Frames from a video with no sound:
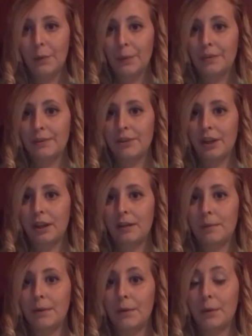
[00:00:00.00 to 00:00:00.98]
when they're talking
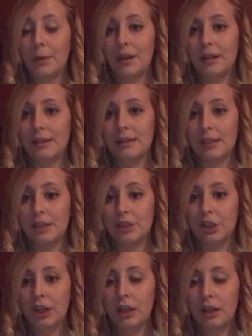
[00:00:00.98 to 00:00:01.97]
about the
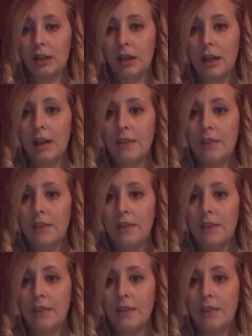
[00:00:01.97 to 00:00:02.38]
organization.